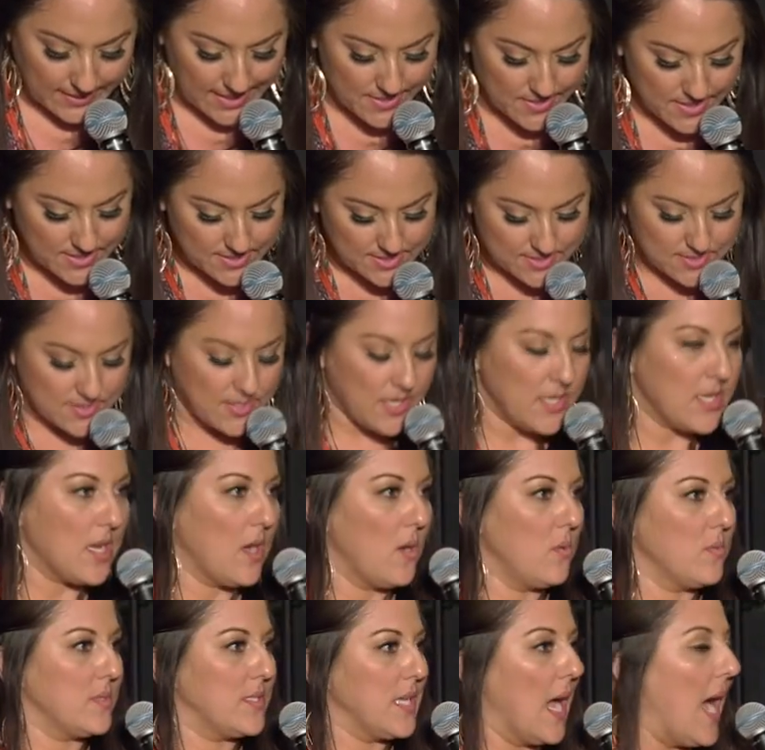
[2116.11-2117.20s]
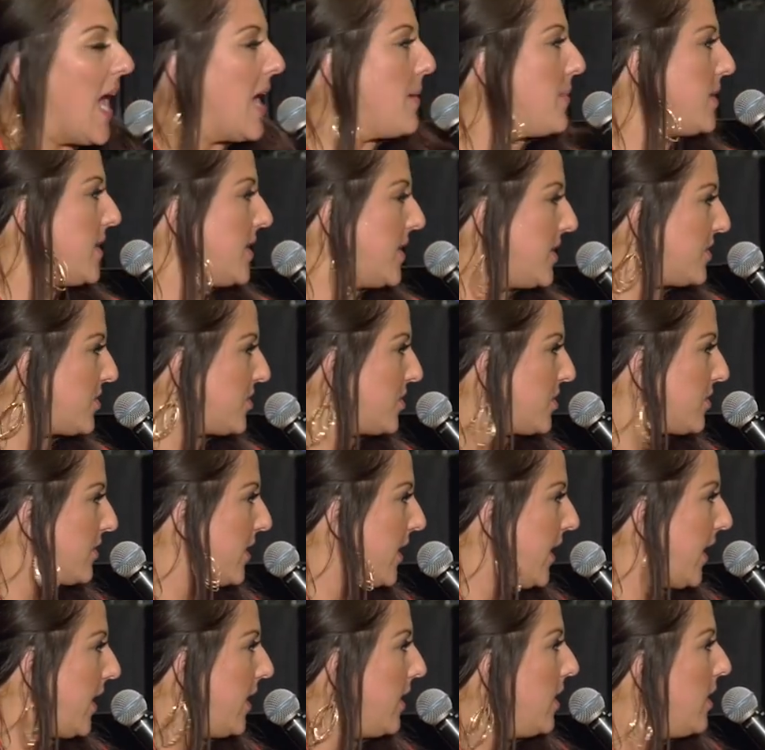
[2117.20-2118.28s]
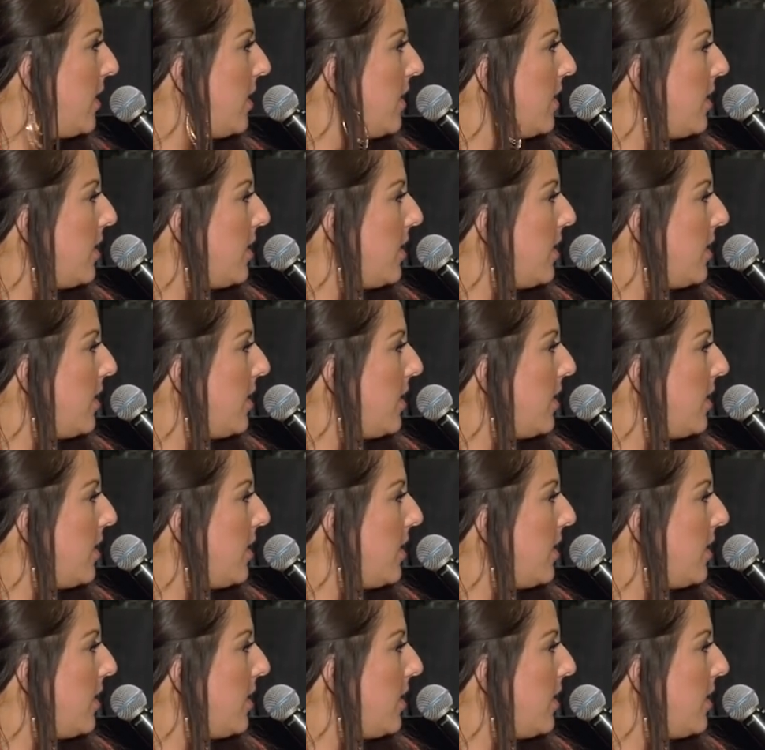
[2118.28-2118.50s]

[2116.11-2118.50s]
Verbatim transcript: in this, you know, time in history,